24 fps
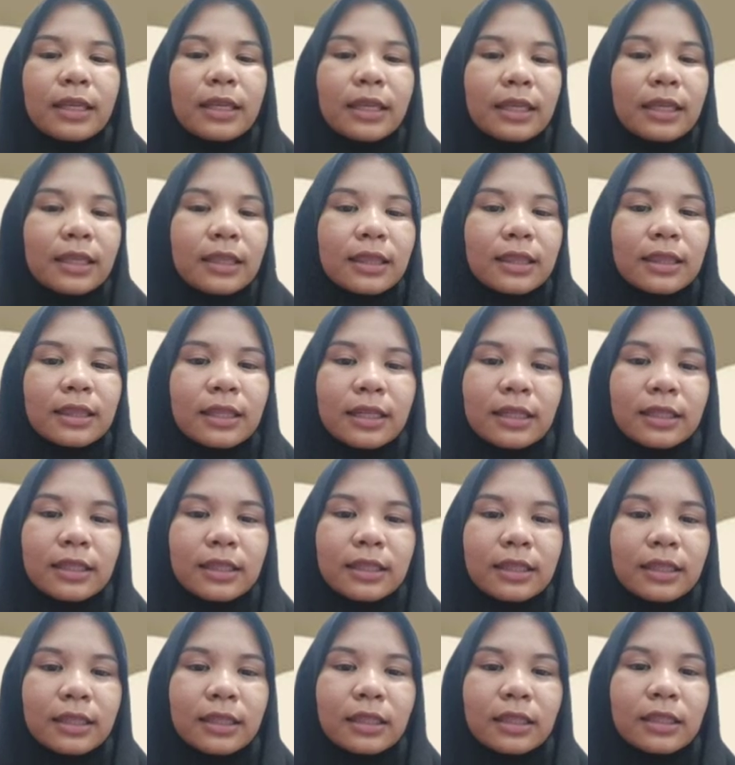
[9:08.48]

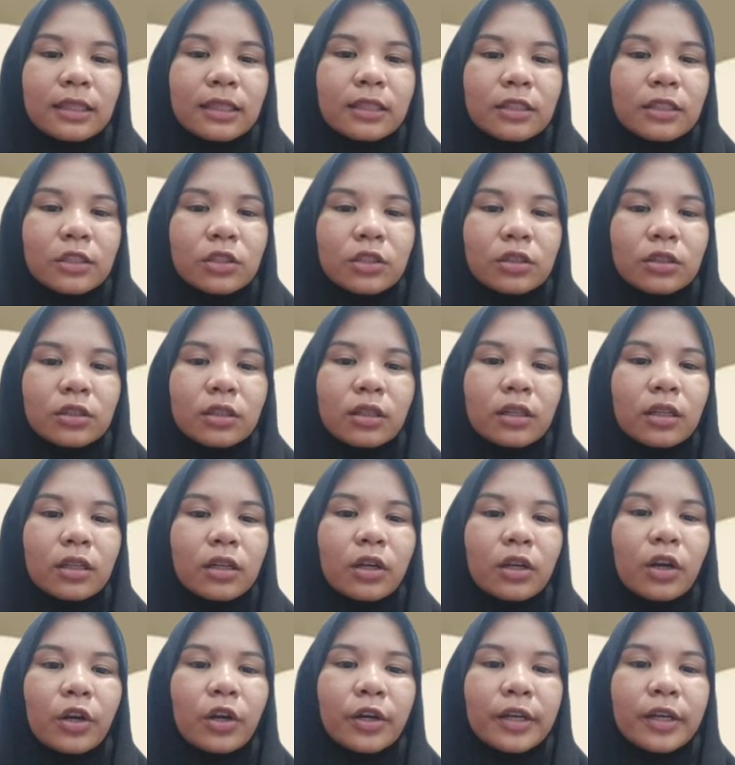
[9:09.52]
intended result
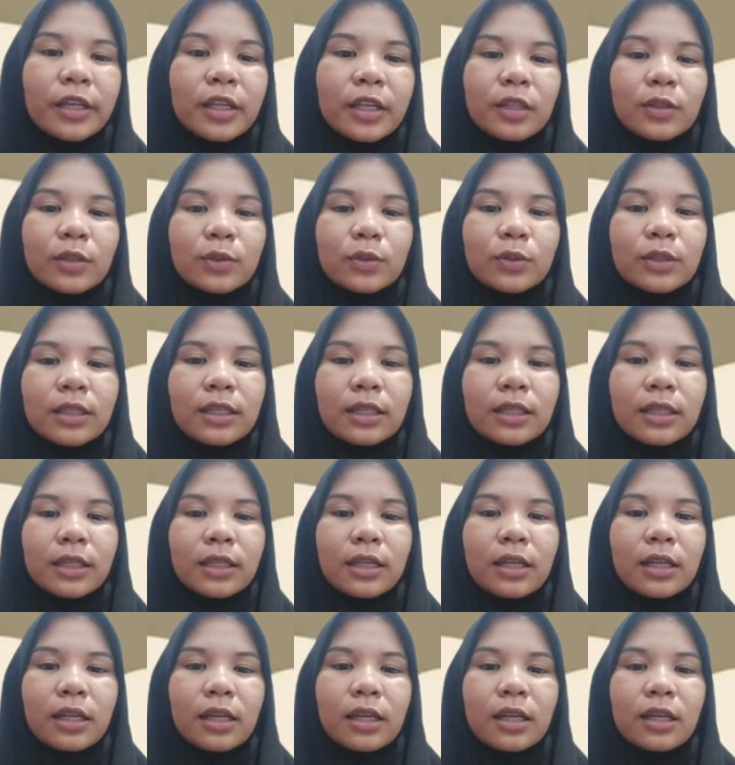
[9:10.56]
according to the
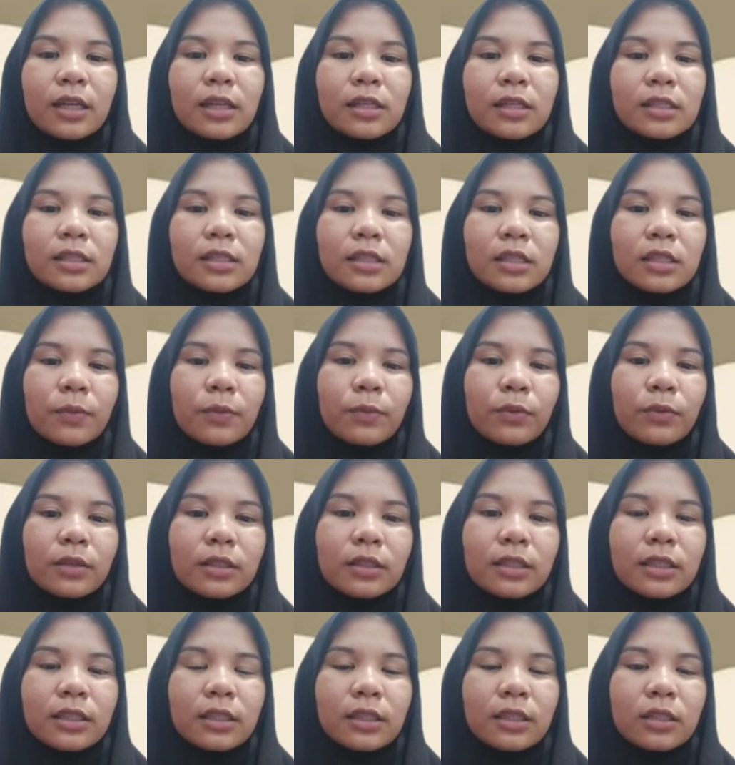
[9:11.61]

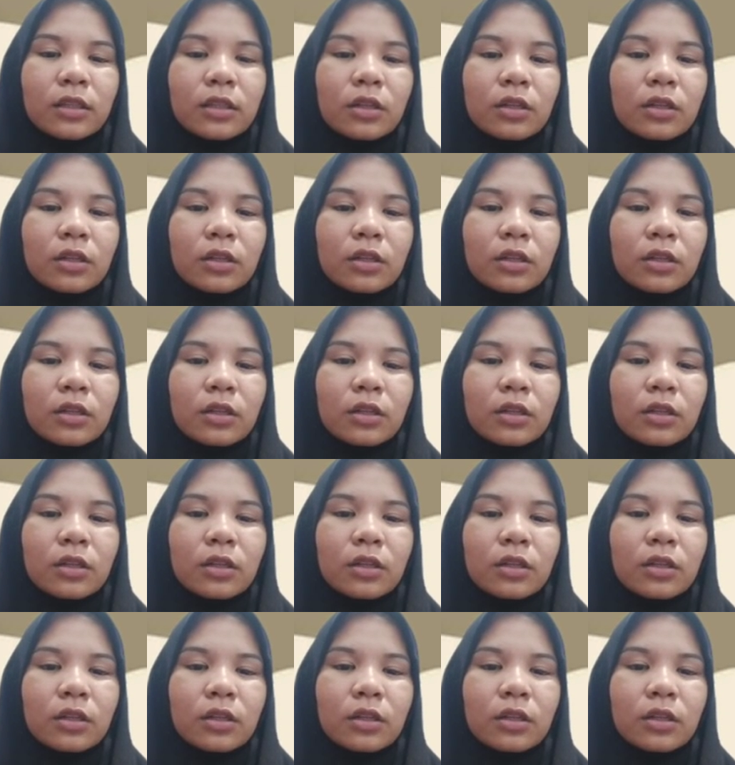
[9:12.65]
stipulated